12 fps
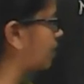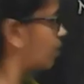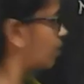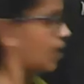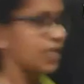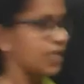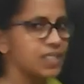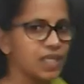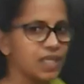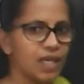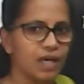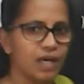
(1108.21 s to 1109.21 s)
what is
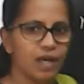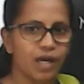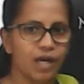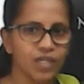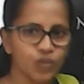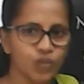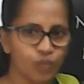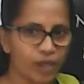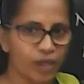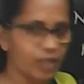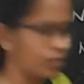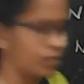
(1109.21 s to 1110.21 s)
they are asked to
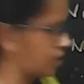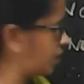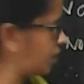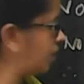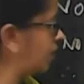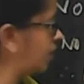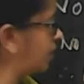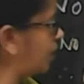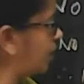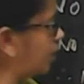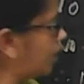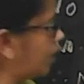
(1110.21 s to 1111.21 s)
find out. Then